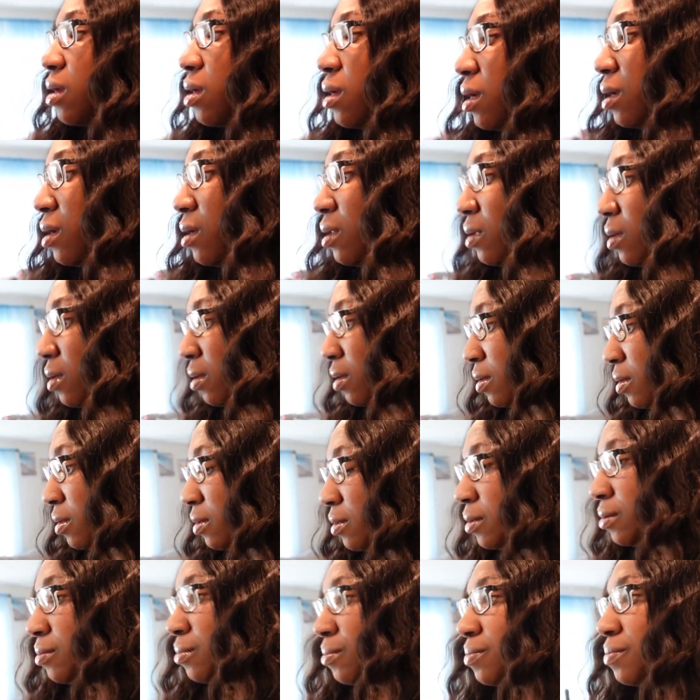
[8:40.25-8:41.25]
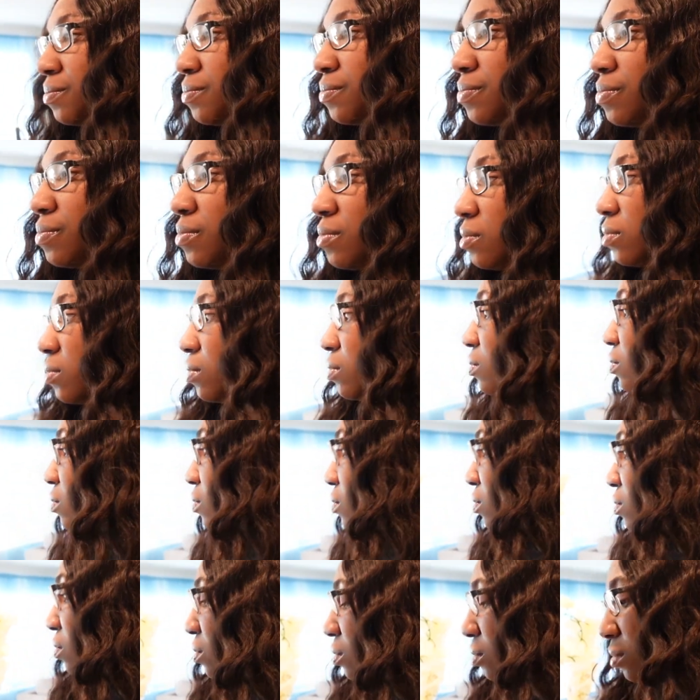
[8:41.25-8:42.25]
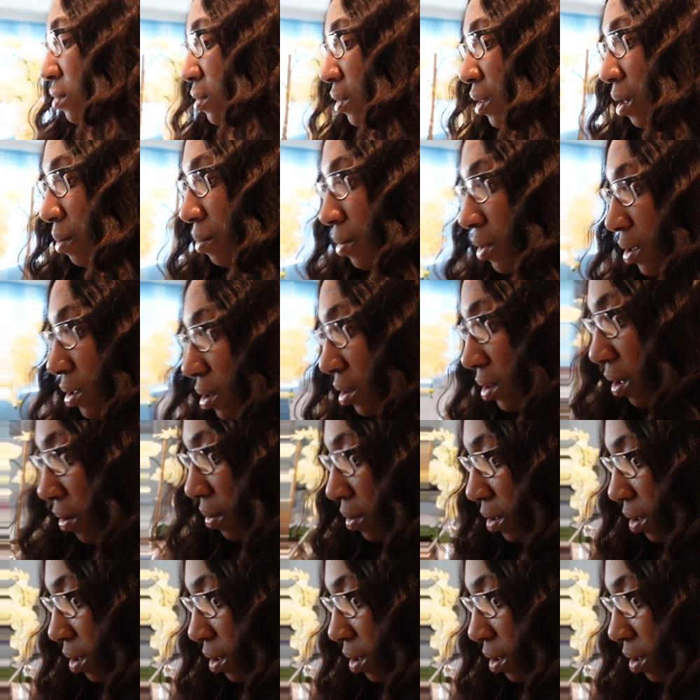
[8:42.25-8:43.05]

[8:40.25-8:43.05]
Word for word: And um I'm just now